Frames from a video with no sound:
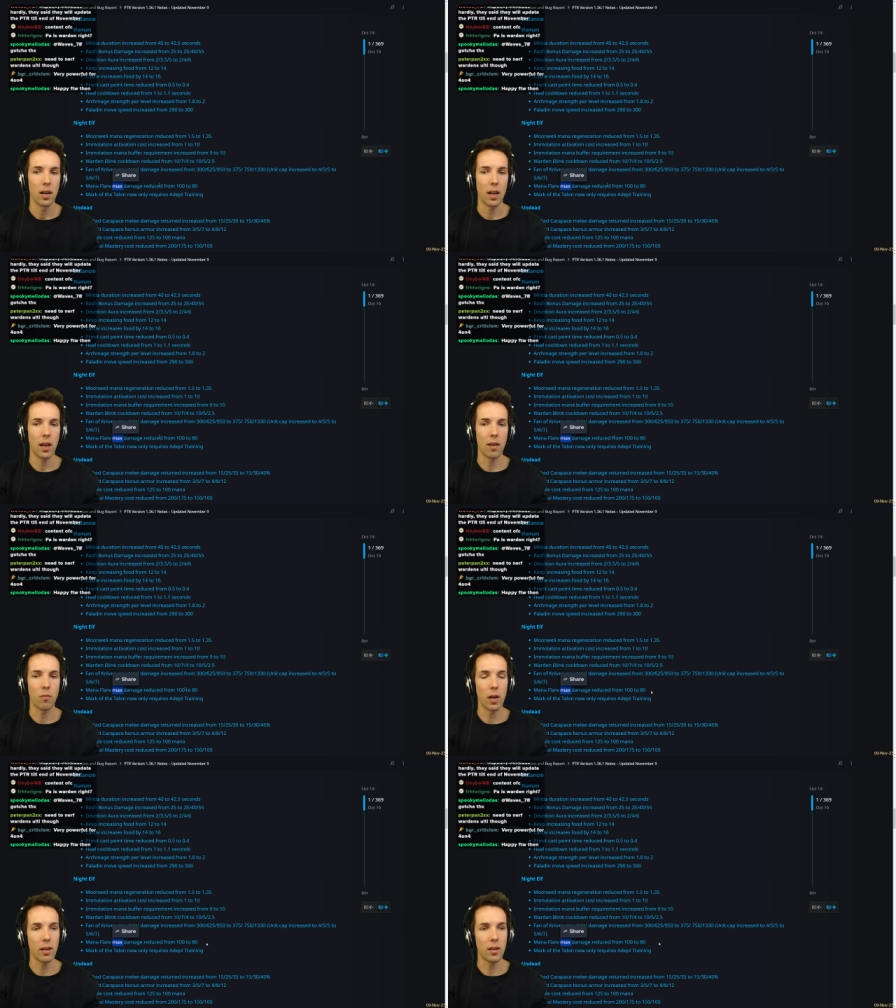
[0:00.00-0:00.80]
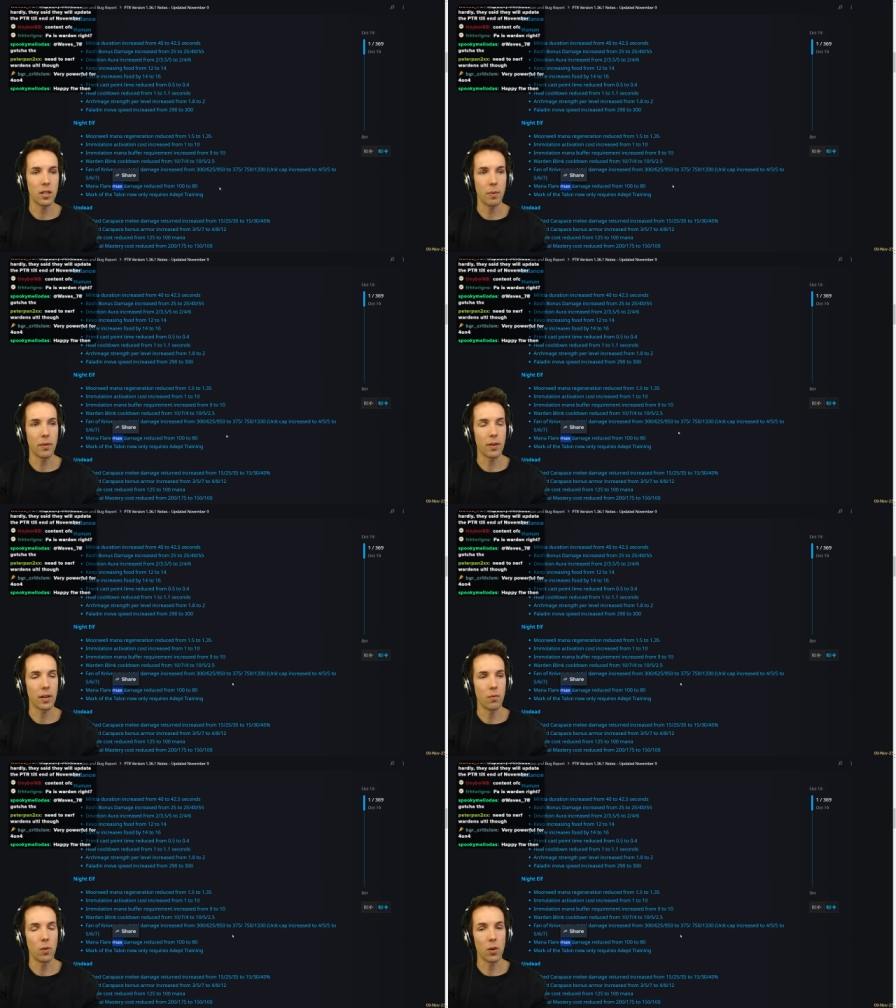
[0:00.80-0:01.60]
If one
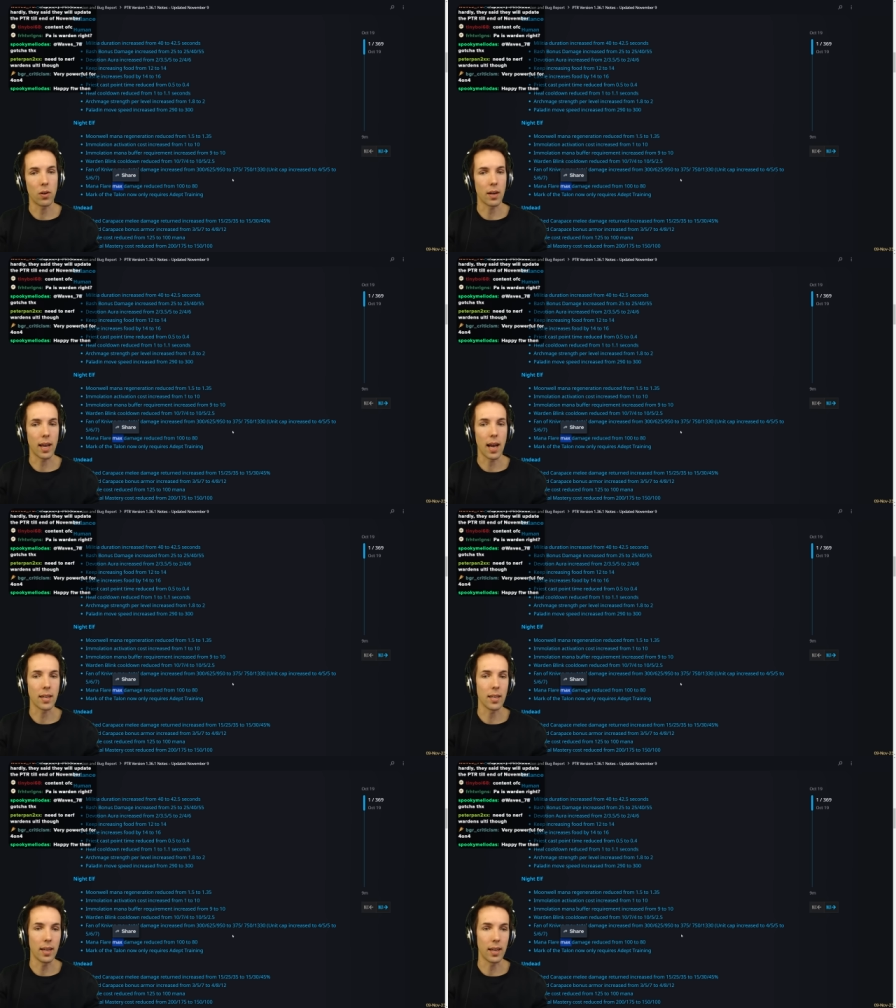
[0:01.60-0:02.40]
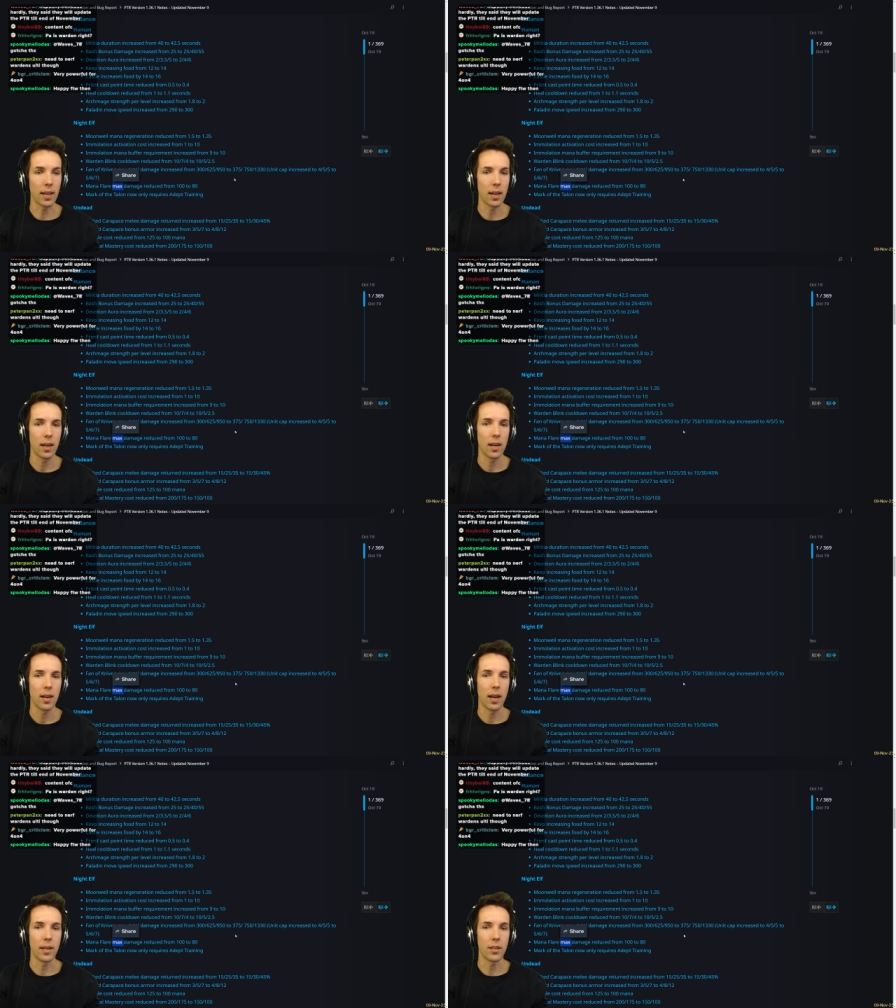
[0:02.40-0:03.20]
Spirit Walker casts Link,
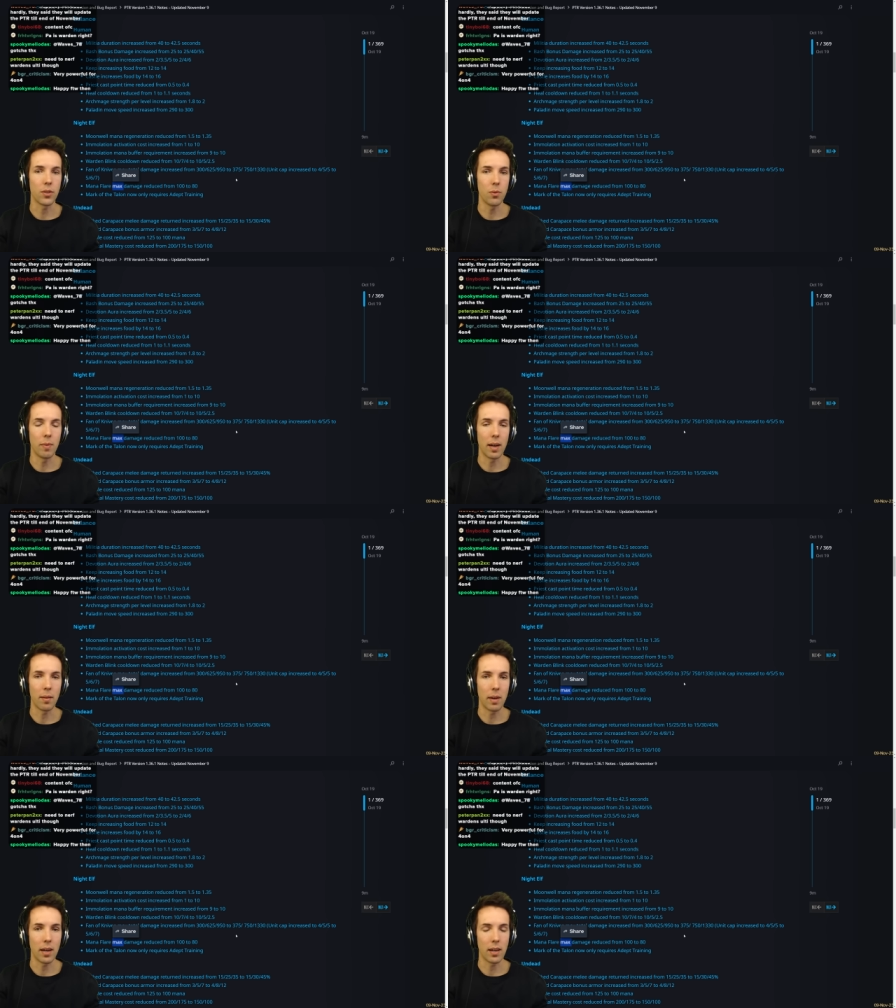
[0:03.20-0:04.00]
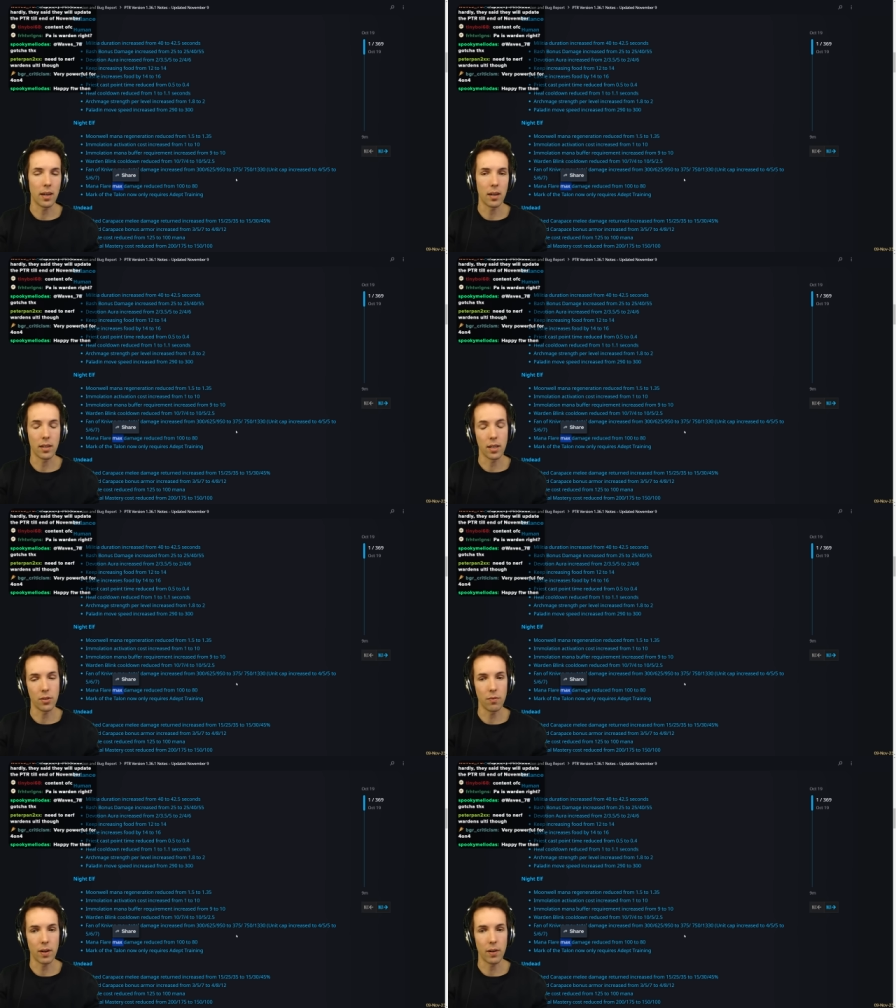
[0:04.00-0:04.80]
and there's two ma mana, there's
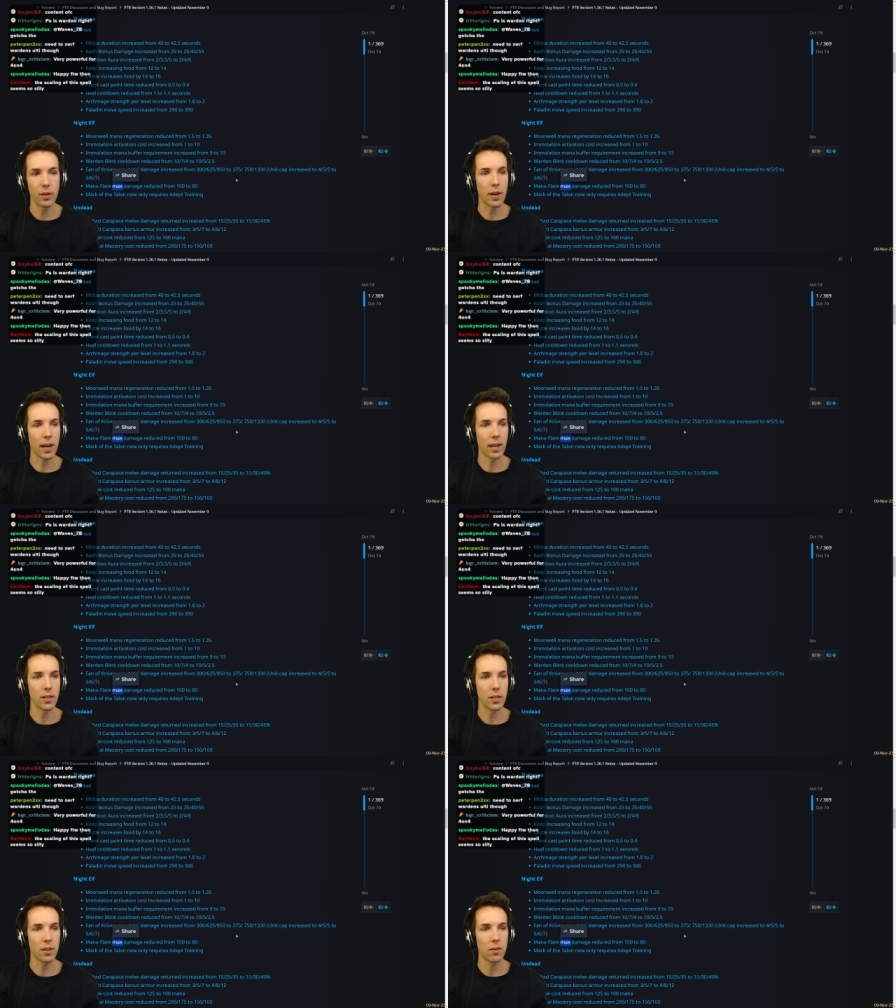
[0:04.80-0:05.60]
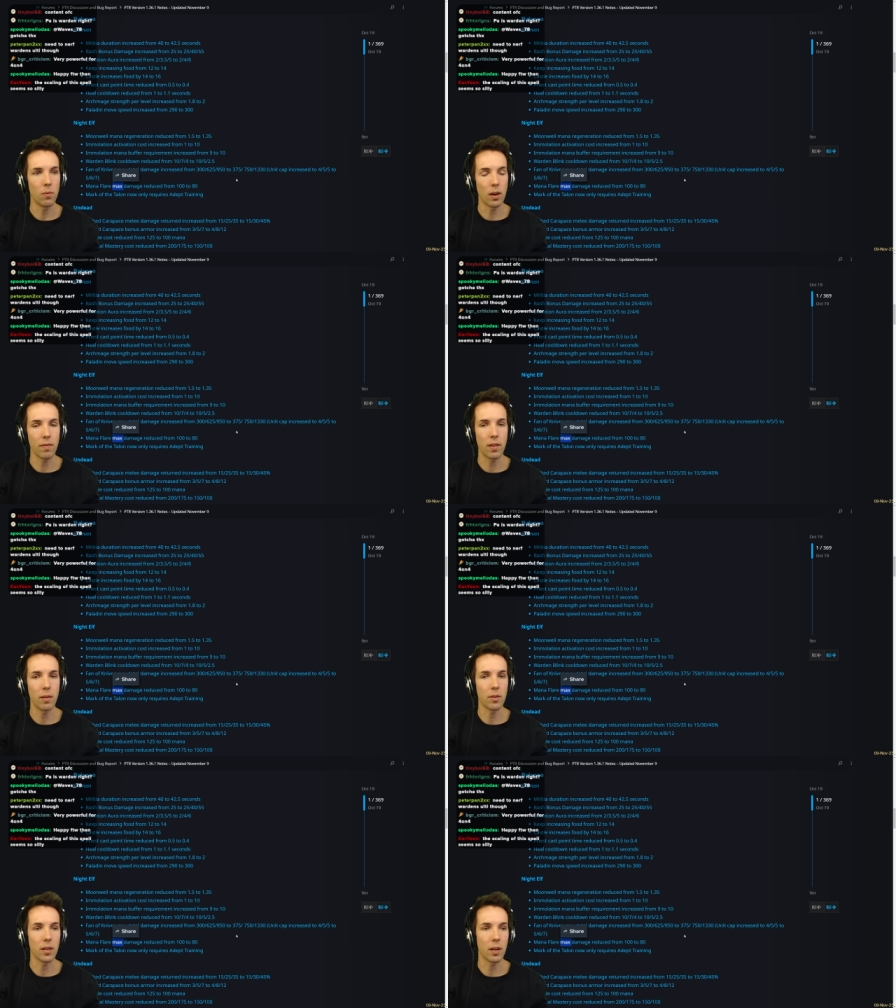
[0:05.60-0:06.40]
two Faerie Dragons, one of
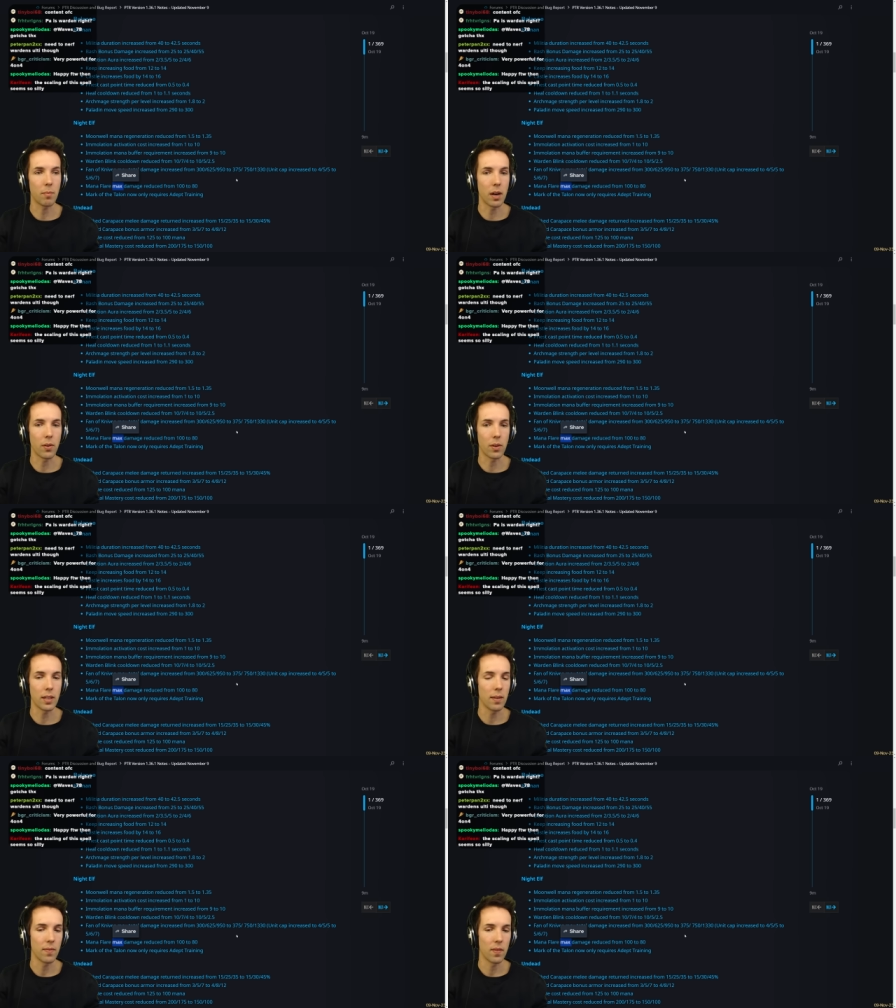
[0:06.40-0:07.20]
them will take priority.